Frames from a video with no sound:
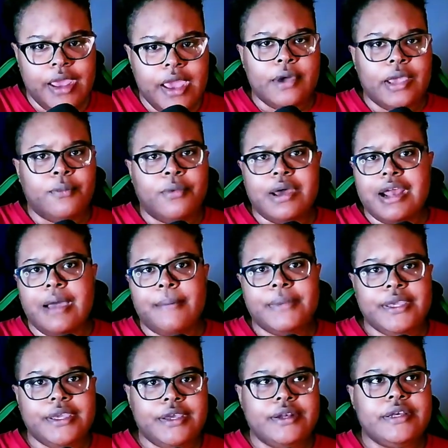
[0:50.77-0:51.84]
And what I
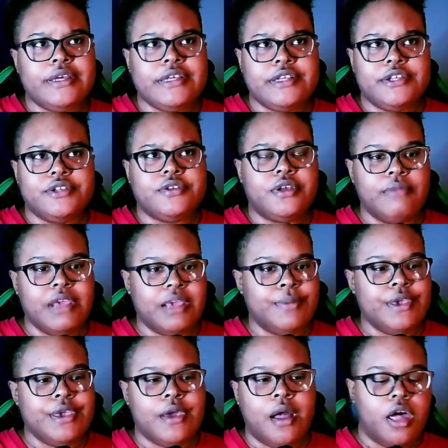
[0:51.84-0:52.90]
mean is
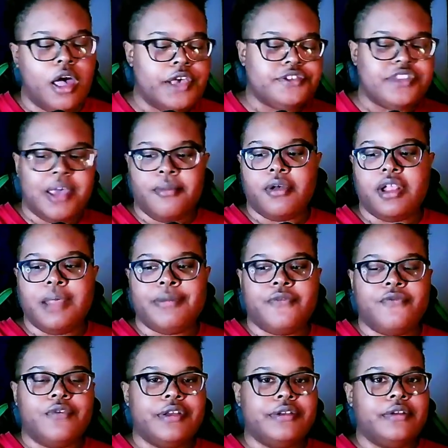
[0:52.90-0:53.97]
maybe a sample clip of
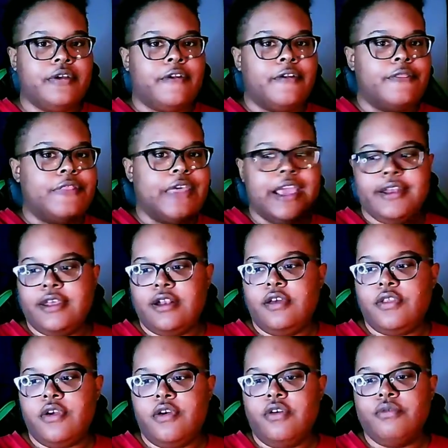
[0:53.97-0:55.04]
what they did on
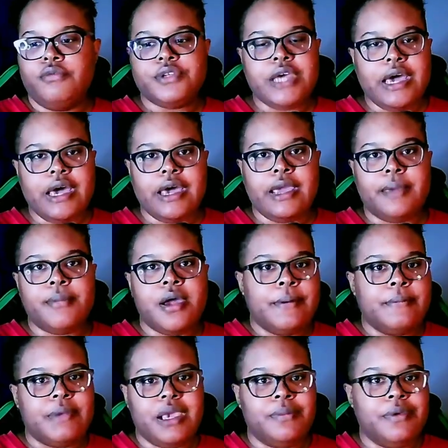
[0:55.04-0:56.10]
their own time,
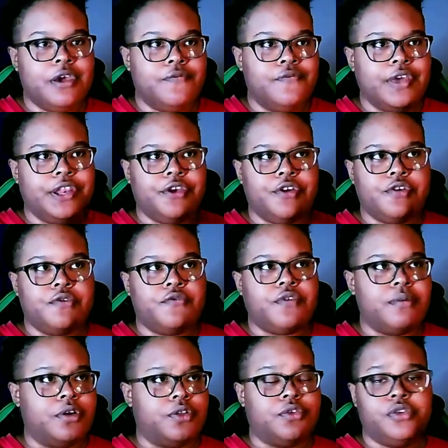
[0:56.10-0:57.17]
maybe a video from
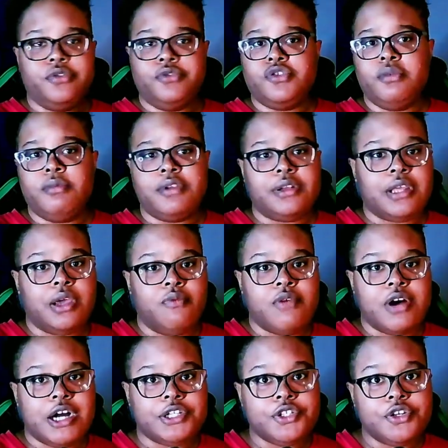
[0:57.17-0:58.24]
another YouTuber that they
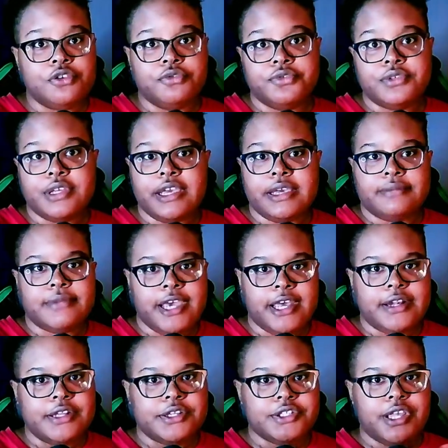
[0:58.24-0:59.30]
watch whose
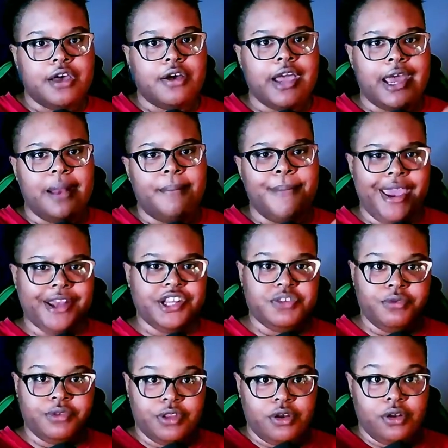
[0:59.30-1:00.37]
editing style kind of matches
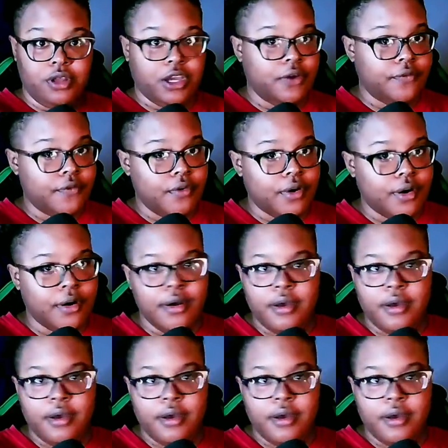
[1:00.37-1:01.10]
what they're looking for,